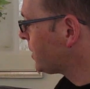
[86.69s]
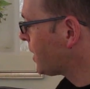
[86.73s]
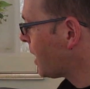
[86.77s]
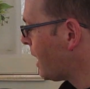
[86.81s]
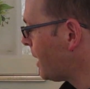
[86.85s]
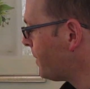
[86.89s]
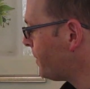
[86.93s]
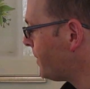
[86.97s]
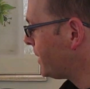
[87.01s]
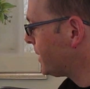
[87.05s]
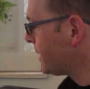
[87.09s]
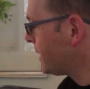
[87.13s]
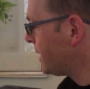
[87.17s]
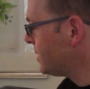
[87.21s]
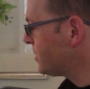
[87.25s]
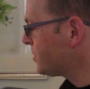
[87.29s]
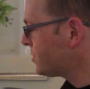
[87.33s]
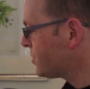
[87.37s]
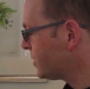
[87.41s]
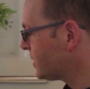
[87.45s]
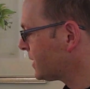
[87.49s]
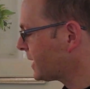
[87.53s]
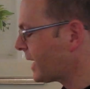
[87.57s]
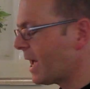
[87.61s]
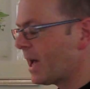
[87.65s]
come
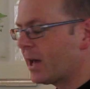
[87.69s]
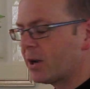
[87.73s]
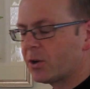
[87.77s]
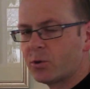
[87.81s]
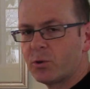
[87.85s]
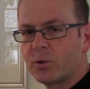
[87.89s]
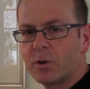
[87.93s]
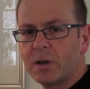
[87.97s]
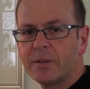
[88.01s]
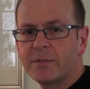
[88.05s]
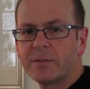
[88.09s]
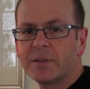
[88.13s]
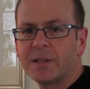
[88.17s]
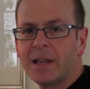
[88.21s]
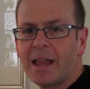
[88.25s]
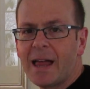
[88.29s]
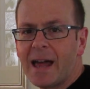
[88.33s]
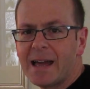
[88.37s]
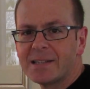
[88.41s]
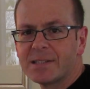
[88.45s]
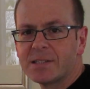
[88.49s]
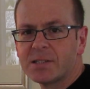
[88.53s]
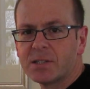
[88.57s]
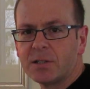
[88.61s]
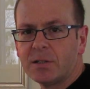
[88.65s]
into the category of
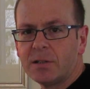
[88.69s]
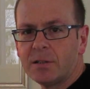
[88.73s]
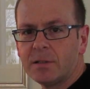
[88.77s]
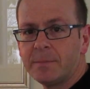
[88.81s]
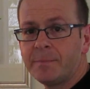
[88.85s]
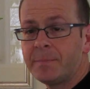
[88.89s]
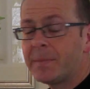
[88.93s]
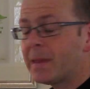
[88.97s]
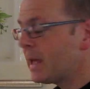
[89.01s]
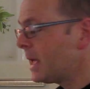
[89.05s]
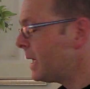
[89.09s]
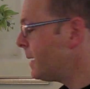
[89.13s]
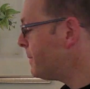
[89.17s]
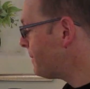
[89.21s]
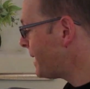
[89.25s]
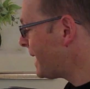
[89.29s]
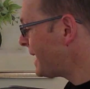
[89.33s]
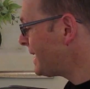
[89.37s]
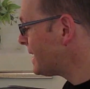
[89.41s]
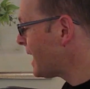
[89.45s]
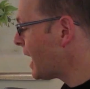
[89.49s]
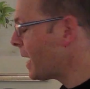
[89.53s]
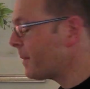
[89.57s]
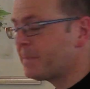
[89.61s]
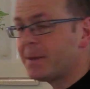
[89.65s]
classical. It
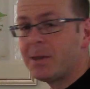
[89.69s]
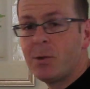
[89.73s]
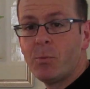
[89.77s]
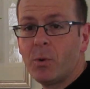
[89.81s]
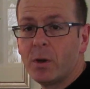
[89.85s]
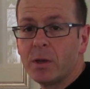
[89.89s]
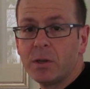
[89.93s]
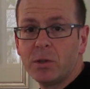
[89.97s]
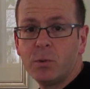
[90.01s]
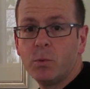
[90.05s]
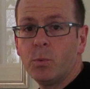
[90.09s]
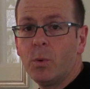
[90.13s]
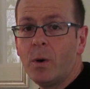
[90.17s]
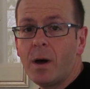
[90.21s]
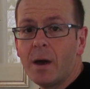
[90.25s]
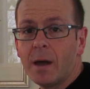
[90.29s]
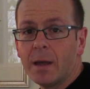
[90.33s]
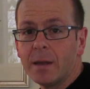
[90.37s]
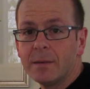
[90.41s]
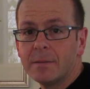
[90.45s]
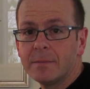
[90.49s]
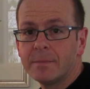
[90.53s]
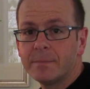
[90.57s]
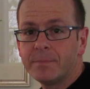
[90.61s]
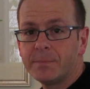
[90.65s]
may not be what you want.
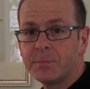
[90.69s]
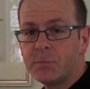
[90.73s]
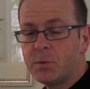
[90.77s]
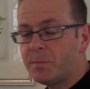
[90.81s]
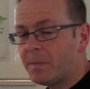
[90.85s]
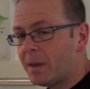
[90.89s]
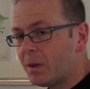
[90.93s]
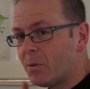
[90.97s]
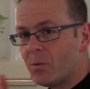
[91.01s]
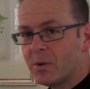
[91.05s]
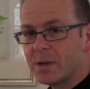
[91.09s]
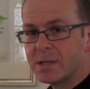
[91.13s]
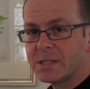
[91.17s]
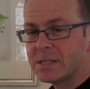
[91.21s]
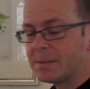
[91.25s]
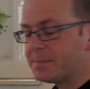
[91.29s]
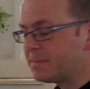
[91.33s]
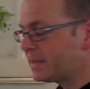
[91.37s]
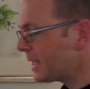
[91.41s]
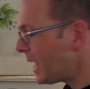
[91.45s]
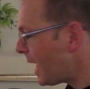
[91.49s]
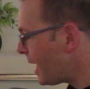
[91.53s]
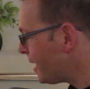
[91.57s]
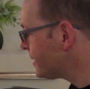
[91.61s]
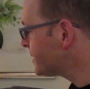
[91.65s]
You may want
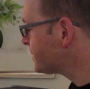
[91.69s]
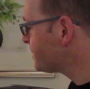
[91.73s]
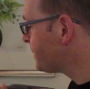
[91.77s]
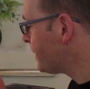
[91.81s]
something else,